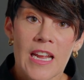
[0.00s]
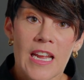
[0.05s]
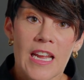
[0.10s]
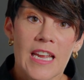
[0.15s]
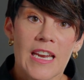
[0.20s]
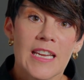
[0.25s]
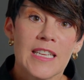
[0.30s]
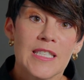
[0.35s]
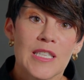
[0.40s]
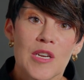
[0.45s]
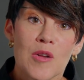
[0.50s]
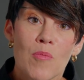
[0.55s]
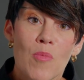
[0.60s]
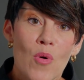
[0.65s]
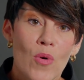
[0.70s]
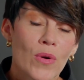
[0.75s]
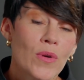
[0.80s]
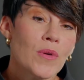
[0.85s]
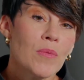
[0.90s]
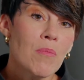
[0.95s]
It is an
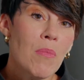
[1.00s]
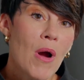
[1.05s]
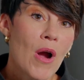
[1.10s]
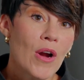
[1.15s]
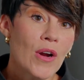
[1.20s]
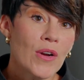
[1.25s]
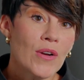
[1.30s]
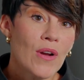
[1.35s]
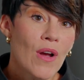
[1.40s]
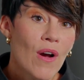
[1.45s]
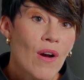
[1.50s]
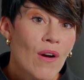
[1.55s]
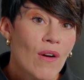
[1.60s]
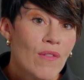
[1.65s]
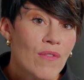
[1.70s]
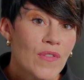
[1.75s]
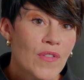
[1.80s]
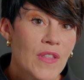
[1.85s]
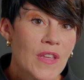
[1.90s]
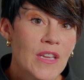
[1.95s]
important part
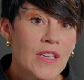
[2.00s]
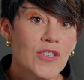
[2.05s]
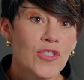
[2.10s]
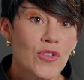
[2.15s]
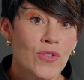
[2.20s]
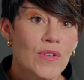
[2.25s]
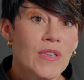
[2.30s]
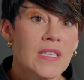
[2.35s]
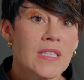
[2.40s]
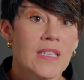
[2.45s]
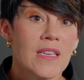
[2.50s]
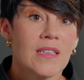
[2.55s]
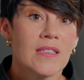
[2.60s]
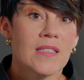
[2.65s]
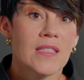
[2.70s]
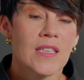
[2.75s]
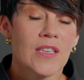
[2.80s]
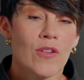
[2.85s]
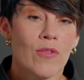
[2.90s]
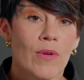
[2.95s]
of the jury's
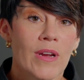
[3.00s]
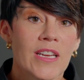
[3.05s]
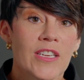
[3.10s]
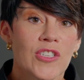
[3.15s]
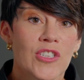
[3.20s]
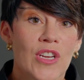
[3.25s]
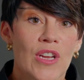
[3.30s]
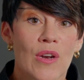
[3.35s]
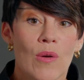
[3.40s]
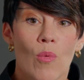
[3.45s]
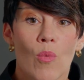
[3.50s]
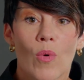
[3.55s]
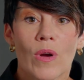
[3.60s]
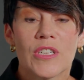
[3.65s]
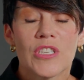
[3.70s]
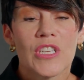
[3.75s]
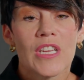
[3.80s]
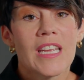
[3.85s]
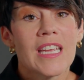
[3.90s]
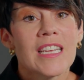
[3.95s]
consideration
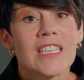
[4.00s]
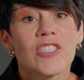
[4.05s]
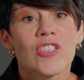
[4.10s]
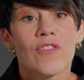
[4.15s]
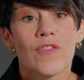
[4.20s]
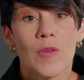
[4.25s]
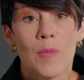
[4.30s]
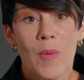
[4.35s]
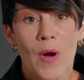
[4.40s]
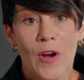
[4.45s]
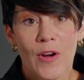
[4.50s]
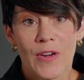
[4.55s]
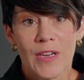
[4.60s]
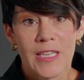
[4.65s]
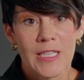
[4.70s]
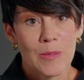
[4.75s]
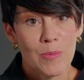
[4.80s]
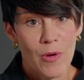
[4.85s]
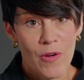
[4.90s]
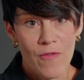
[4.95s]
what each of the
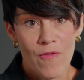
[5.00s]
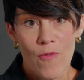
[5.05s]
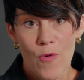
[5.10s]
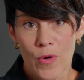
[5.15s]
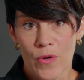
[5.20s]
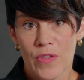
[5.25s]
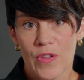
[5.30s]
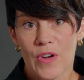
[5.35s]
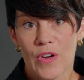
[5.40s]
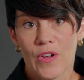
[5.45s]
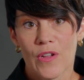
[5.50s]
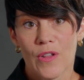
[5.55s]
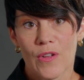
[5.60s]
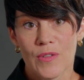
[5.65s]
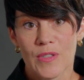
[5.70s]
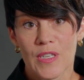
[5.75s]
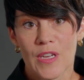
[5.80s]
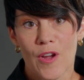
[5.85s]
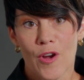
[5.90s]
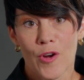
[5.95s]
parties put forth in a
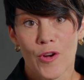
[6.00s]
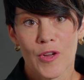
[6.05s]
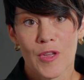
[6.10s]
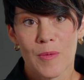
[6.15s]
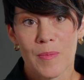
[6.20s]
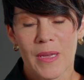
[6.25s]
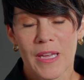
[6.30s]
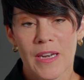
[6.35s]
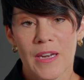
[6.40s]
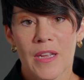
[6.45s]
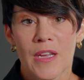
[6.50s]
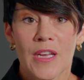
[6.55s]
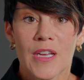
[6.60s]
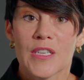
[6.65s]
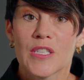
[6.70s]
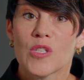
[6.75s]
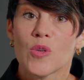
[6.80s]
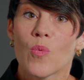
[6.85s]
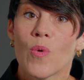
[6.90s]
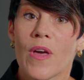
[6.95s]
closing argument.
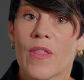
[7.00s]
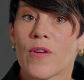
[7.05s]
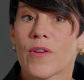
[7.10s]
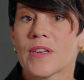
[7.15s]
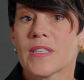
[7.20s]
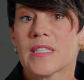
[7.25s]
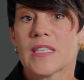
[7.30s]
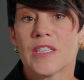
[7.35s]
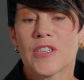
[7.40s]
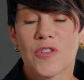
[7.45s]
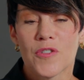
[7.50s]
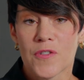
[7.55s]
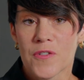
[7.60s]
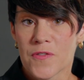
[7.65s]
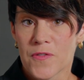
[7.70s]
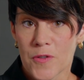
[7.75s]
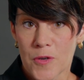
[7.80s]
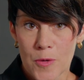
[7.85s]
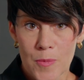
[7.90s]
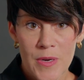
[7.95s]
So whether it's in your
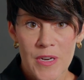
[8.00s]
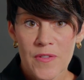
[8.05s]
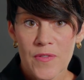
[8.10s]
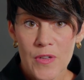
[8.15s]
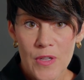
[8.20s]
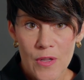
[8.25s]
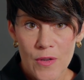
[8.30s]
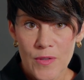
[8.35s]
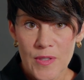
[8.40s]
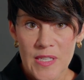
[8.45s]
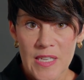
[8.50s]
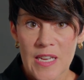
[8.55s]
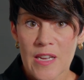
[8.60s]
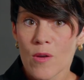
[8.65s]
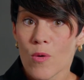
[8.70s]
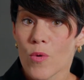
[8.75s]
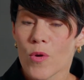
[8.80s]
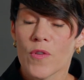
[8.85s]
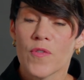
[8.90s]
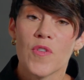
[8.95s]
affirmative
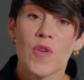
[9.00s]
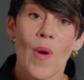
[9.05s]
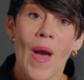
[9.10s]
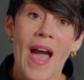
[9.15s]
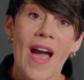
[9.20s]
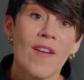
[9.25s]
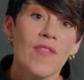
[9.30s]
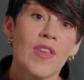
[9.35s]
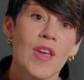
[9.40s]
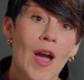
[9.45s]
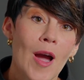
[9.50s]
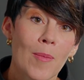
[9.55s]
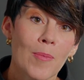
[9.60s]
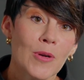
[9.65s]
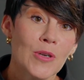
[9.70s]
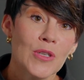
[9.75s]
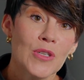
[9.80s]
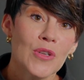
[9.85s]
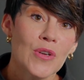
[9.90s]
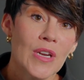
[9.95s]
closing or if you have the
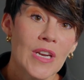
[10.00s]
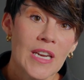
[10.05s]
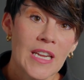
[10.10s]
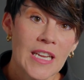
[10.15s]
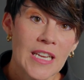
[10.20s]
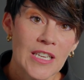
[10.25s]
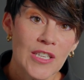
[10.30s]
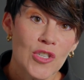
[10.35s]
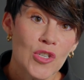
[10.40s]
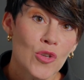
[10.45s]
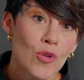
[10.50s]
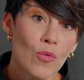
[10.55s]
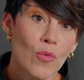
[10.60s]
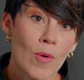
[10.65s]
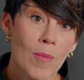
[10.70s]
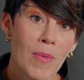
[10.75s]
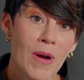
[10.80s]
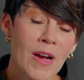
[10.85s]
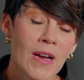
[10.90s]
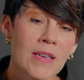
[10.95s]
opportunity to
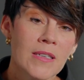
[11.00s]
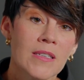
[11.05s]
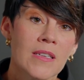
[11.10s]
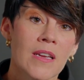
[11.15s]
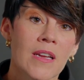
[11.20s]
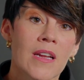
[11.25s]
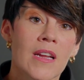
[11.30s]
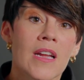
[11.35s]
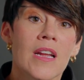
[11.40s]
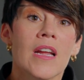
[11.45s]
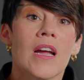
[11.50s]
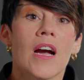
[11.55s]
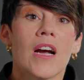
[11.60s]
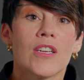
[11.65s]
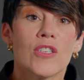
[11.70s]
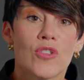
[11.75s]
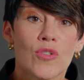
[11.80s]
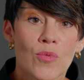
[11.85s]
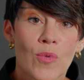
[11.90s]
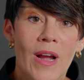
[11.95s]
rebut,
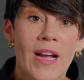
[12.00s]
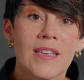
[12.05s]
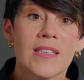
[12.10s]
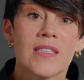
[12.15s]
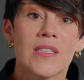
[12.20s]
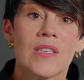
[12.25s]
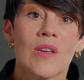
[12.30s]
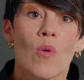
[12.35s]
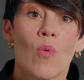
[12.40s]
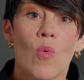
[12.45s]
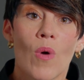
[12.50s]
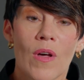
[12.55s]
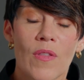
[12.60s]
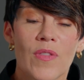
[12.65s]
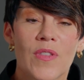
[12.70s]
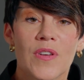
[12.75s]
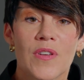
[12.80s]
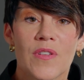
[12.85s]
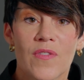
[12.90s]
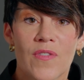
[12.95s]
address
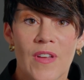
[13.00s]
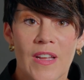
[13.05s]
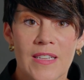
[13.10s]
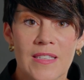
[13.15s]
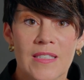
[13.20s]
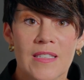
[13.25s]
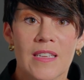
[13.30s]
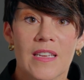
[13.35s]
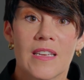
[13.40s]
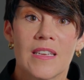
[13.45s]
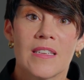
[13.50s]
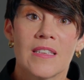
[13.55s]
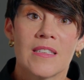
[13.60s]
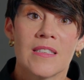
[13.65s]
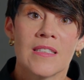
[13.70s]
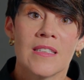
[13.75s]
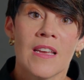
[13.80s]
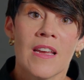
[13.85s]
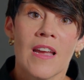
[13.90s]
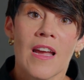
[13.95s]
what the defense
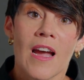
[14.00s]
is